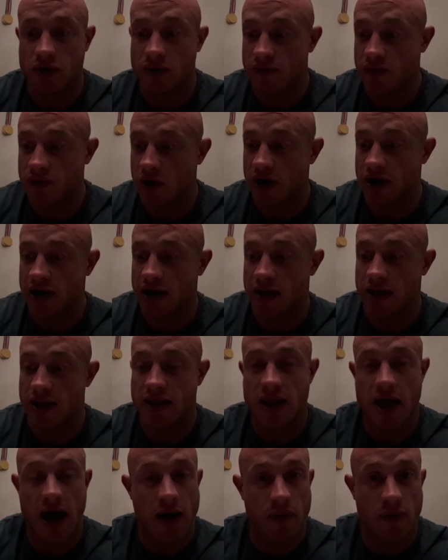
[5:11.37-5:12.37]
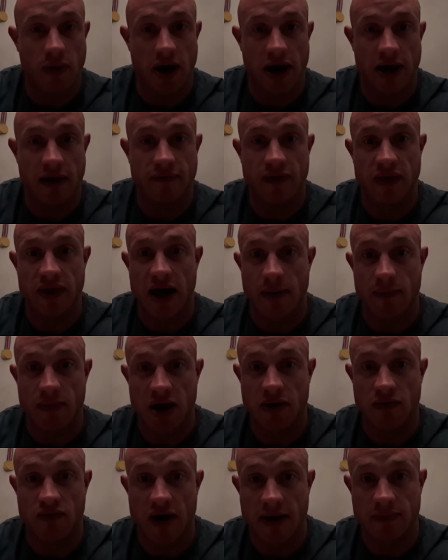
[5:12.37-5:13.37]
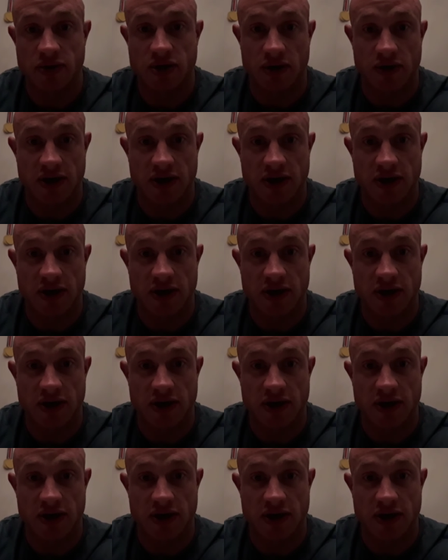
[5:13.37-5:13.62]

You've got to hit that weight for that many reps